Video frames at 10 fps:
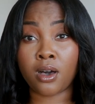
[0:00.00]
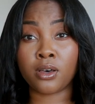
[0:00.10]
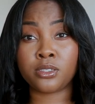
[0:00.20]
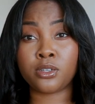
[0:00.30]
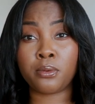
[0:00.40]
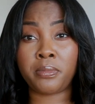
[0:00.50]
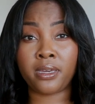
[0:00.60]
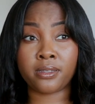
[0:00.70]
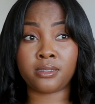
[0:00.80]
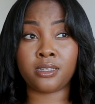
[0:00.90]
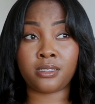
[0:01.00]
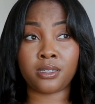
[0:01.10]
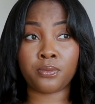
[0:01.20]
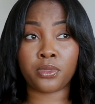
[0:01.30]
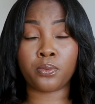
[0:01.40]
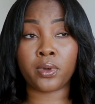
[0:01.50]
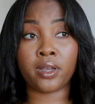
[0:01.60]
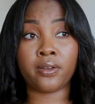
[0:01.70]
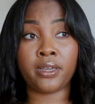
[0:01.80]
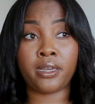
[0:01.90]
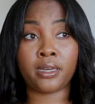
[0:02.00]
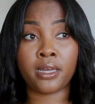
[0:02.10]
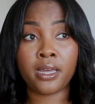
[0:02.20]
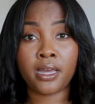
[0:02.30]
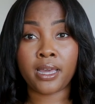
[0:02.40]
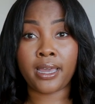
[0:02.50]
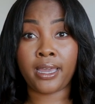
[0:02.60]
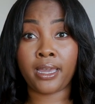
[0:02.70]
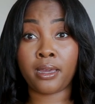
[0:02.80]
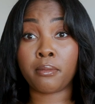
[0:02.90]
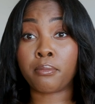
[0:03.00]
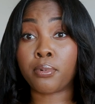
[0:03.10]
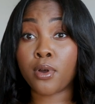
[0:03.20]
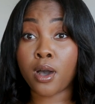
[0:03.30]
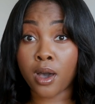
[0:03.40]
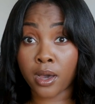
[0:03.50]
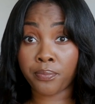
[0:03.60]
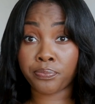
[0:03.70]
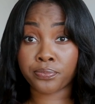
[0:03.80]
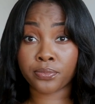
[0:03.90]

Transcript: Also be consistent with wearing a bra